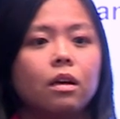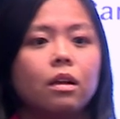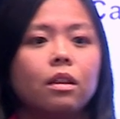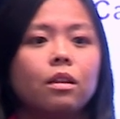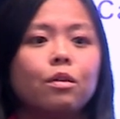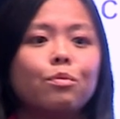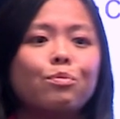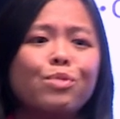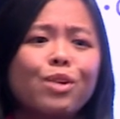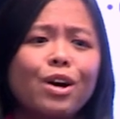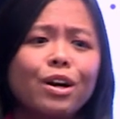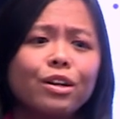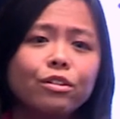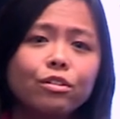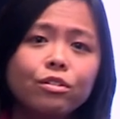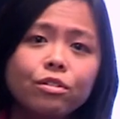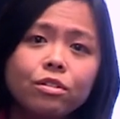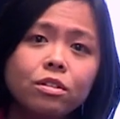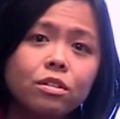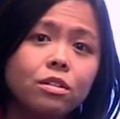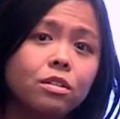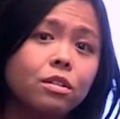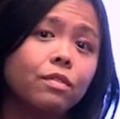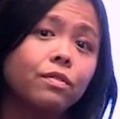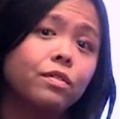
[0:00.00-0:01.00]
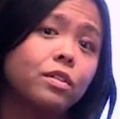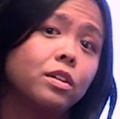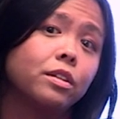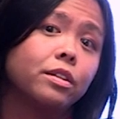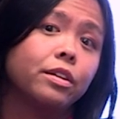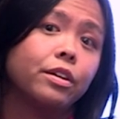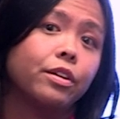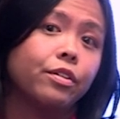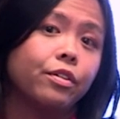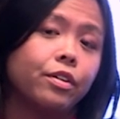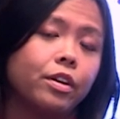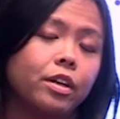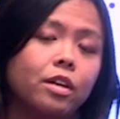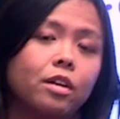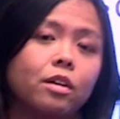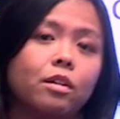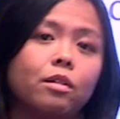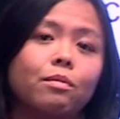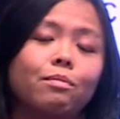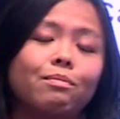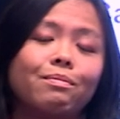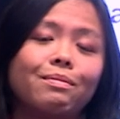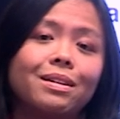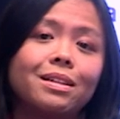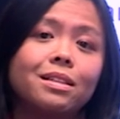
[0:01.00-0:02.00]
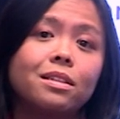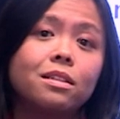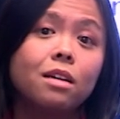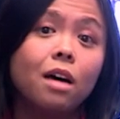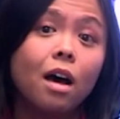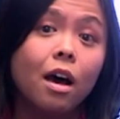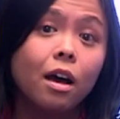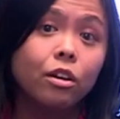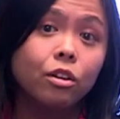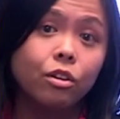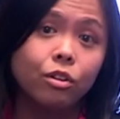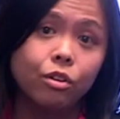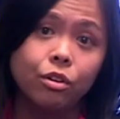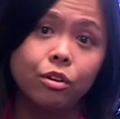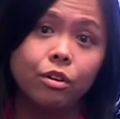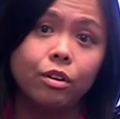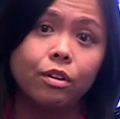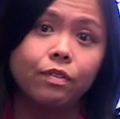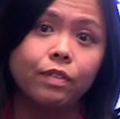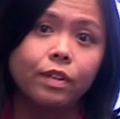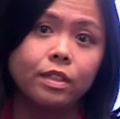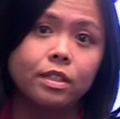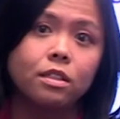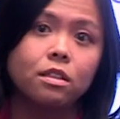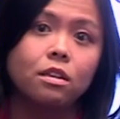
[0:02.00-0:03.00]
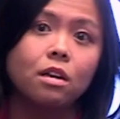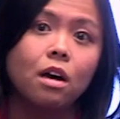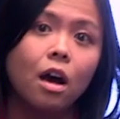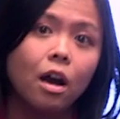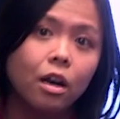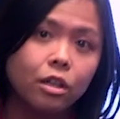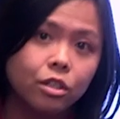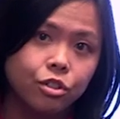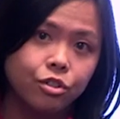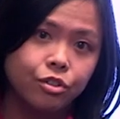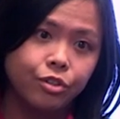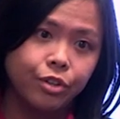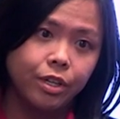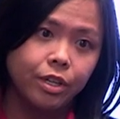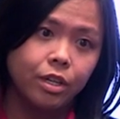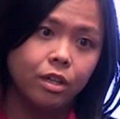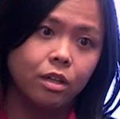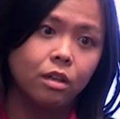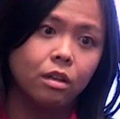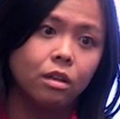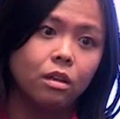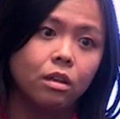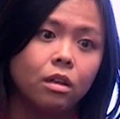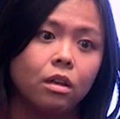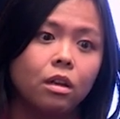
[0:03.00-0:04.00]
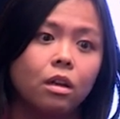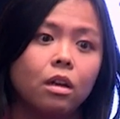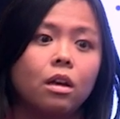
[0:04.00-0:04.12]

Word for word: The prognosis of delirium is not good if it's not treated.